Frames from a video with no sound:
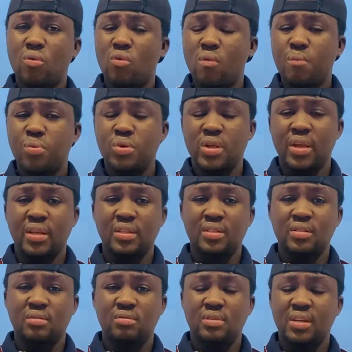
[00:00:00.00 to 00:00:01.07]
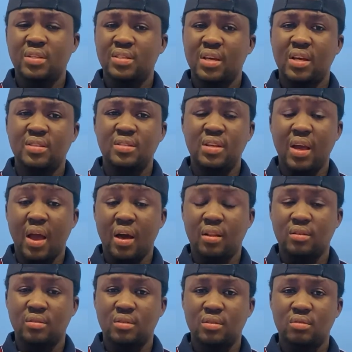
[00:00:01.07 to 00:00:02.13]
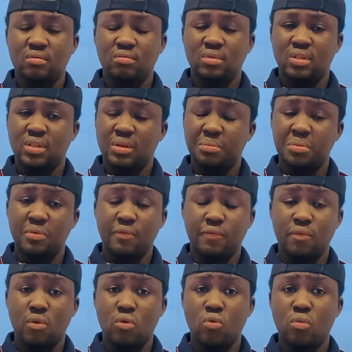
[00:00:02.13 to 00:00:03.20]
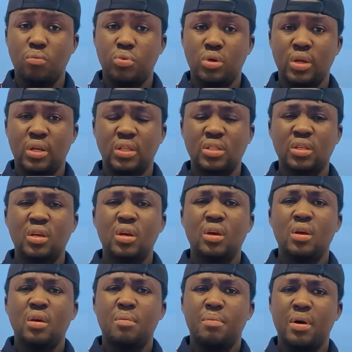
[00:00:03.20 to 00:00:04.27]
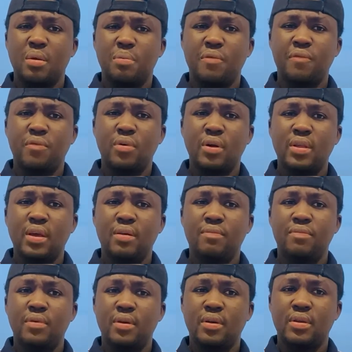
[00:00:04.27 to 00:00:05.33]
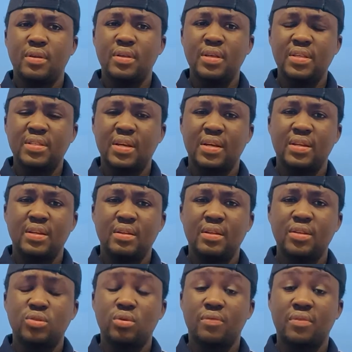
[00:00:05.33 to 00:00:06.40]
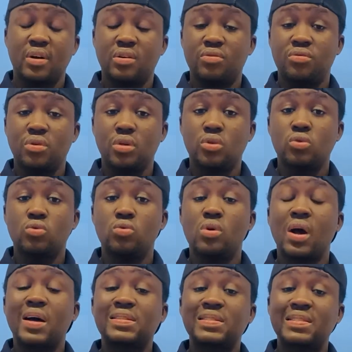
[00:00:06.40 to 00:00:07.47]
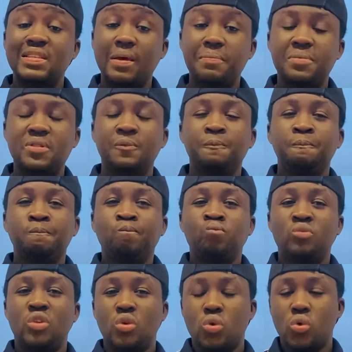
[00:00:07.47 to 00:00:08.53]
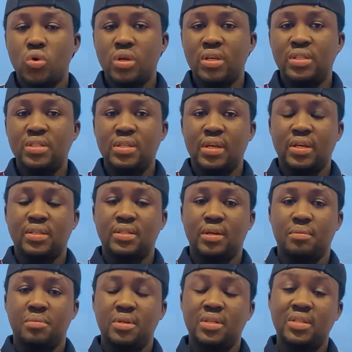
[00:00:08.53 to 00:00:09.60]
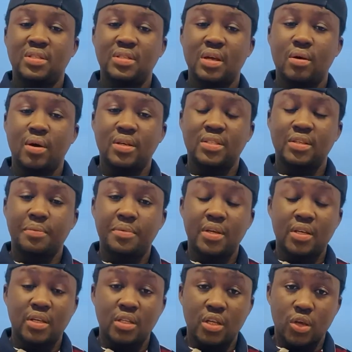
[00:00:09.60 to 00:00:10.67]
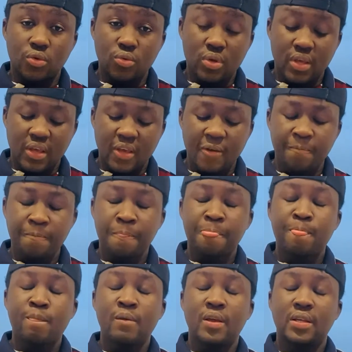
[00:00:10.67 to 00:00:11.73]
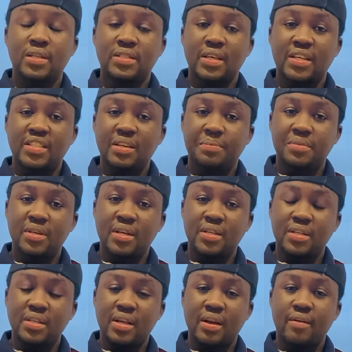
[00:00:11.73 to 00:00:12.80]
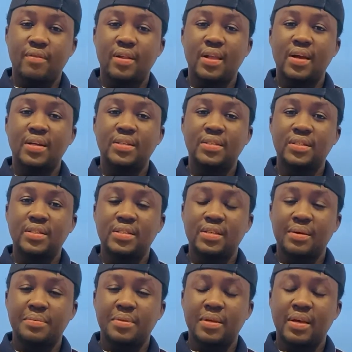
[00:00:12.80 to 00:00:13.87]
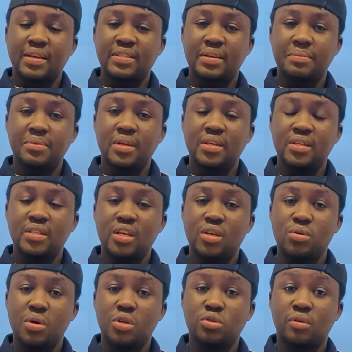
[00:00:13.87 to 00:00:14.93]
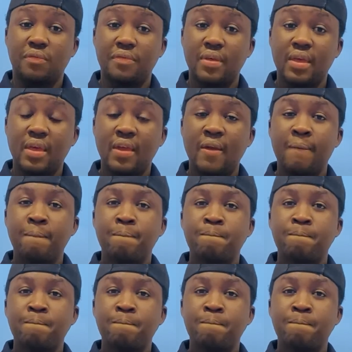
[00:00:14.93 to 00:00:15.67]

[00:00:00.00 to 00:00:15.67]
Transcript: components, just as the IELTS. It comes in 4 components. But before then, these are the list of countries who accept the OET exam. It is now accepted in the UK, it is accepted in Ireland, it is accepted in the US of A,